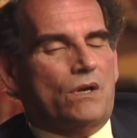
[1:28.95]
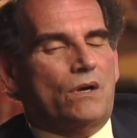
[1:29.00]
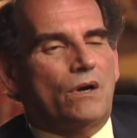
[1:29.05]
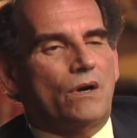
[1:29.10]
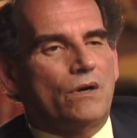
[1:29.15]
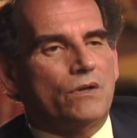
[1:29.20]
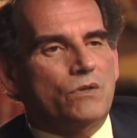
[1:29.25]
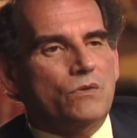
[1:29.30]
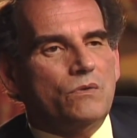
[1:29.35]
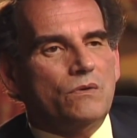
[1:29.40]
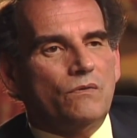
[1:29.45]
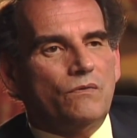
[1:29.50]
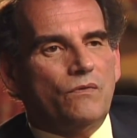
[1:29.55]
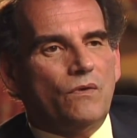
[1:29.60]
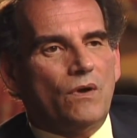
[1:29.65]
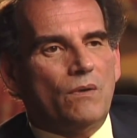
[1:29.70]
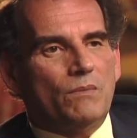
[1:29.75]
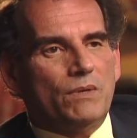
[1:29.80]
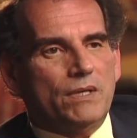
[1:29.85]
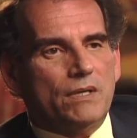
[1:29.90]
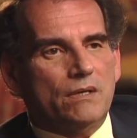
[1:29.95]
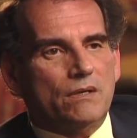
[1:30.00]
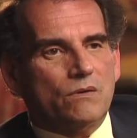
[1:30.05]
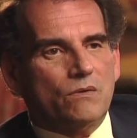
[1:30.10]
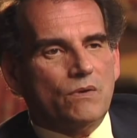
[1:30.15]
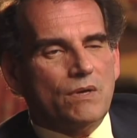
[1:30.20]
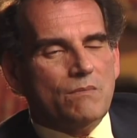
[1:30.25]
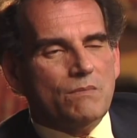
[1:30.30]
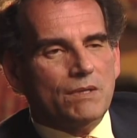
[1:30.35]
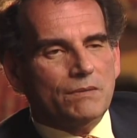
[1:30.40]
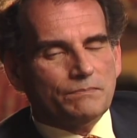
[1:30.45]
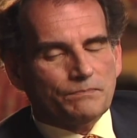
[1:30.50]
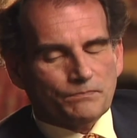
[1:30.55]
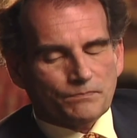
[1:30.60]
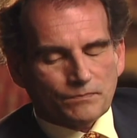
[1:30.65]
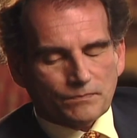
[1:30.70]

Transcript: are uniformly in agreement